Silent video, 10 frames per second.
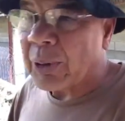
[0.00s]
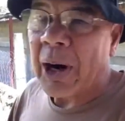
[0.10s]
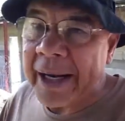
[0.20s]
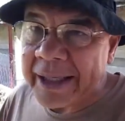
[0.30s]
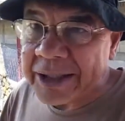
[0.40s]

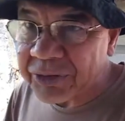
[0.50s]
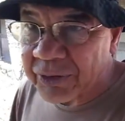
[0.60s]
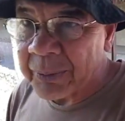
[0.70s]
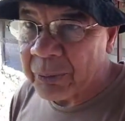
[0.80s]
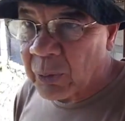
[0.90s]
praise
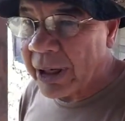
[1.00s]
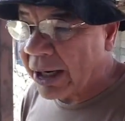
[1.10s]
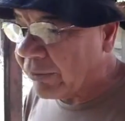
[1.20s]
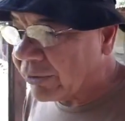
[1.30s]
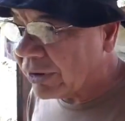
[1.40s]
from
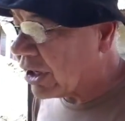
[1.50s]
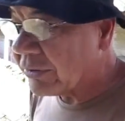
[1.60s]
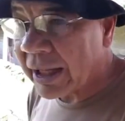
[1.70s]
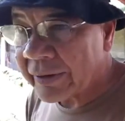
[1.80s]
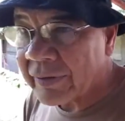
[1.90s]
whatever,
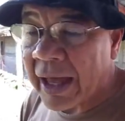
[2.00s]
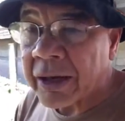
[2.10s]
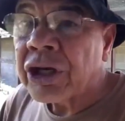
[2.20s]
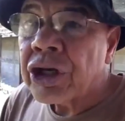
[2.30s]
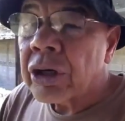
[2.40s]
nothing like that.
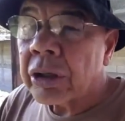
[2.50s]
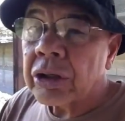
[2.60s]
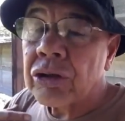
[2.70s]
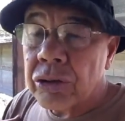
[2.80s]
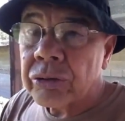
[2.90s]

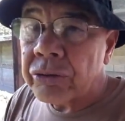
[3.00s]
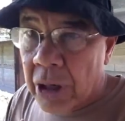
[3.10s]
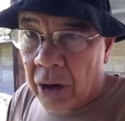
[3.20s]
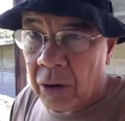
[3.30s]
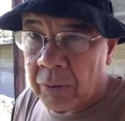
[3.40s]
You
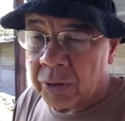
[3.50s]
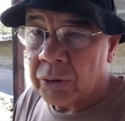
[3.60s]
know